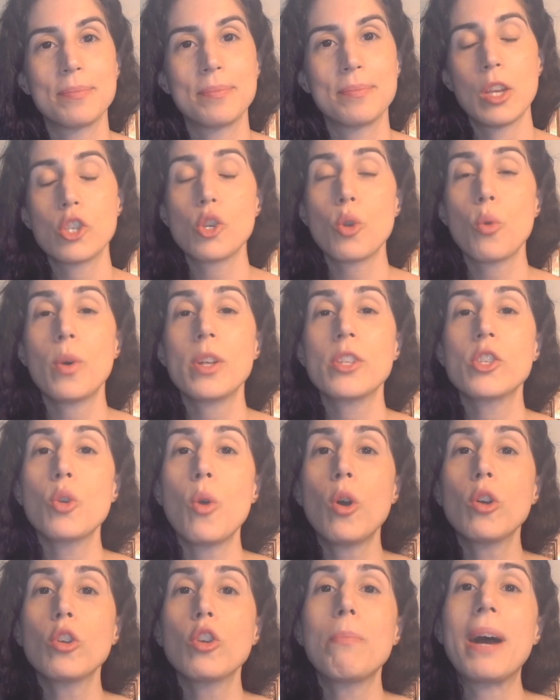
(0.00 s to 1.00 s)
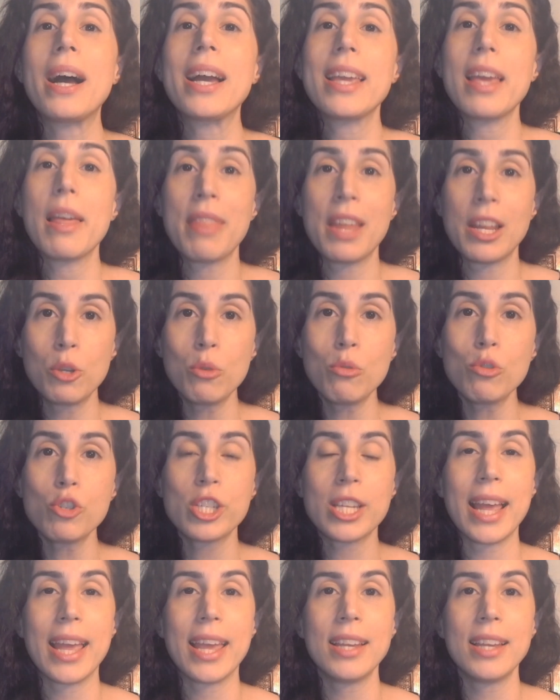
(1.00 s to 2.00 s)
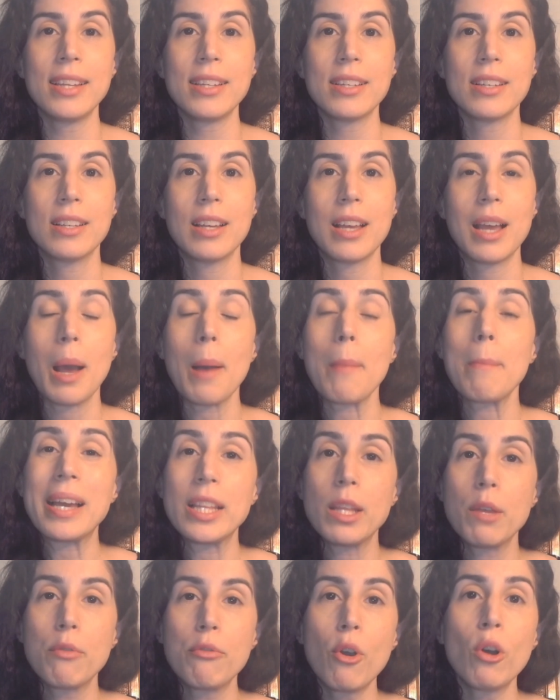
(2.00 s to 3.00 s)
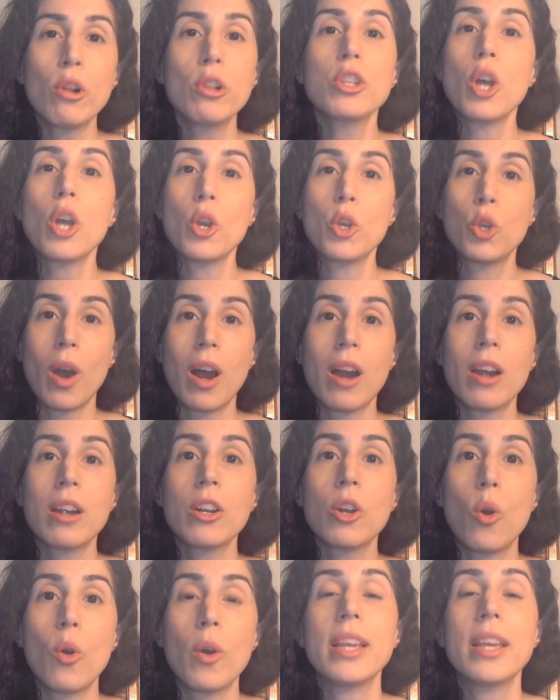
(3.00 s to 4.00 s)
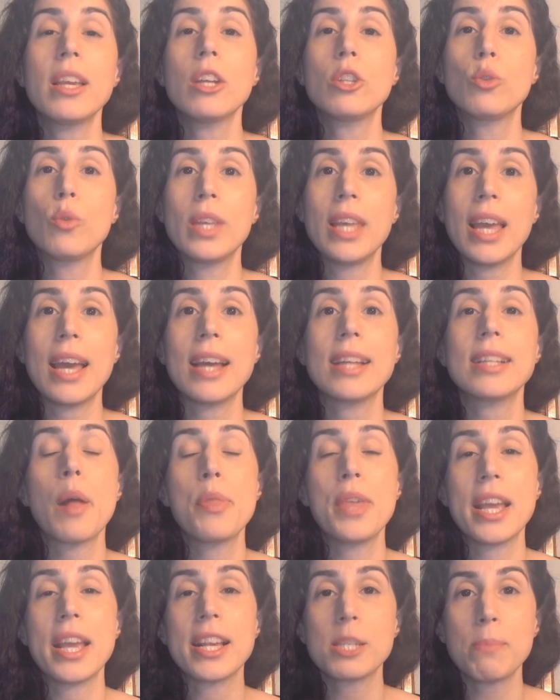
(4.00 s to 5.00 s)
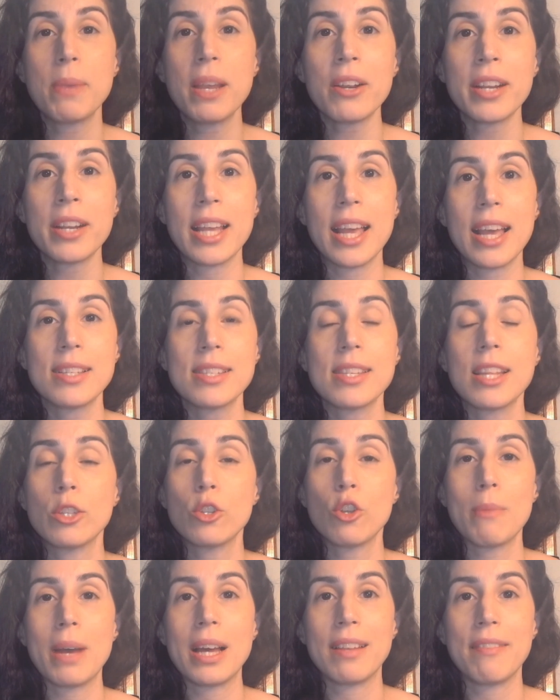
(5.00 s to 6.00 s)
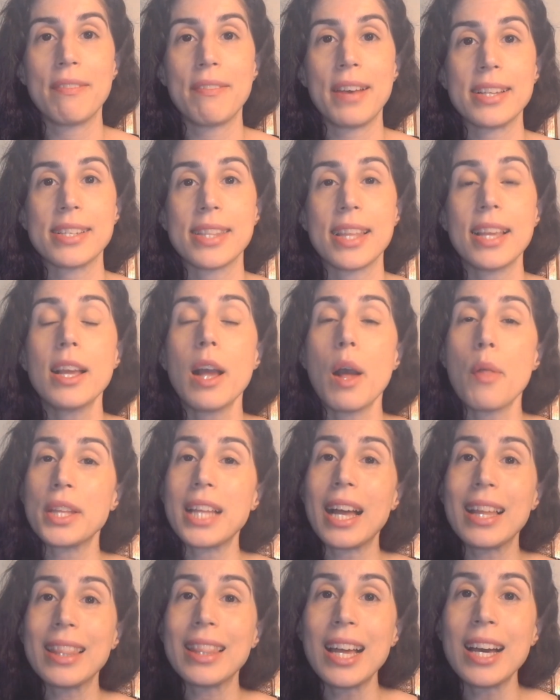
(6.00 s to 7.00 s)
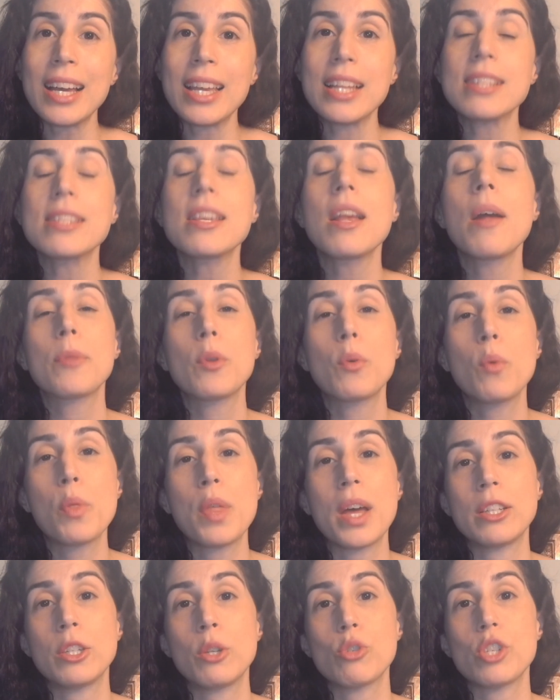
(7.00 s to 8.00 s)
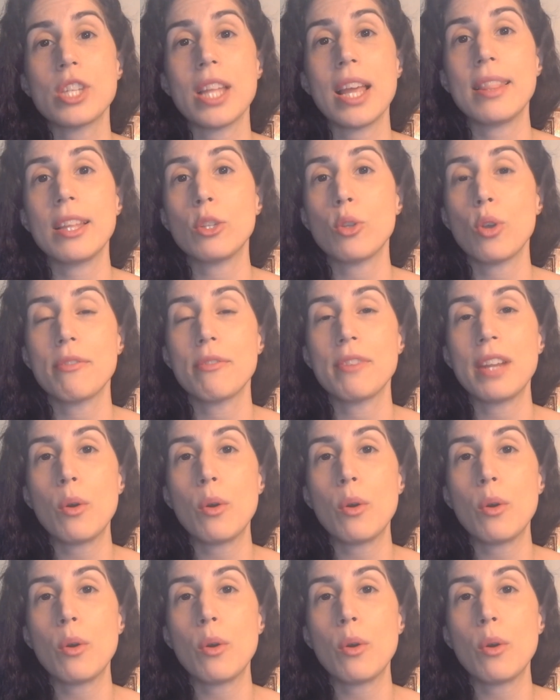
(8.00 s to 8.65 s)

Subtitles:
So once you occupy that new state, by default, you are going to get the experience that you're manifesting that aligns with that new state that you have now